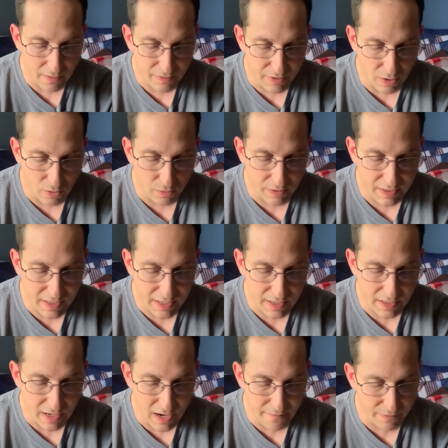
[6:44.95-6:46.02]
the only
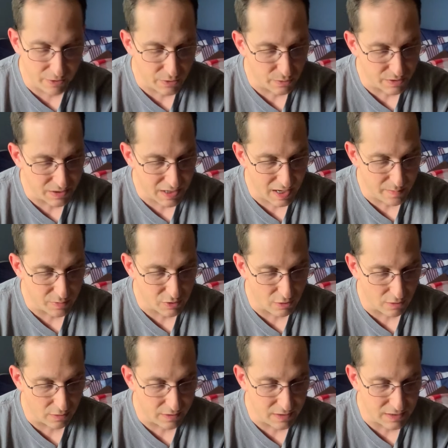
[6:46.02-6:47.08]
kid ever to escape
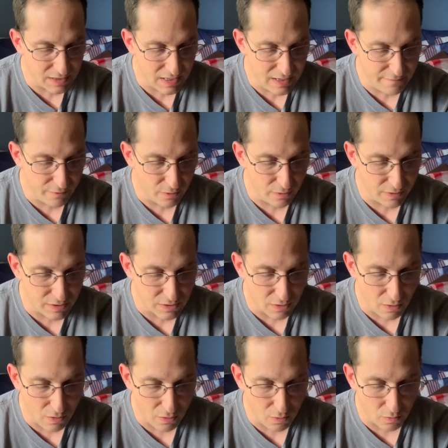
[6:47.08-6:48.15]
Charlie's evil is
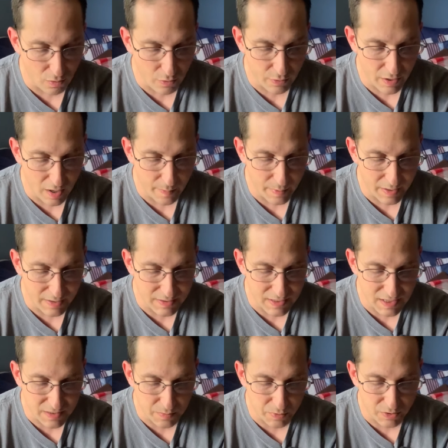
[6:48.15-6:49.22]
all grown up and
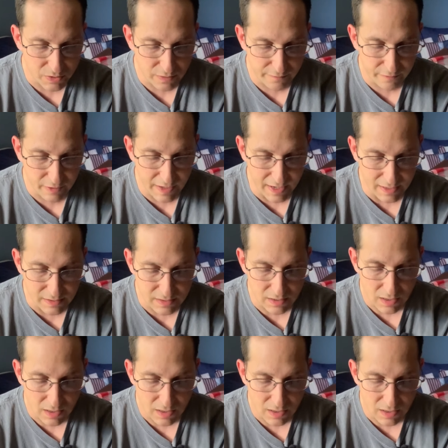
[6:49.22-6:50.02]
desperate to forget.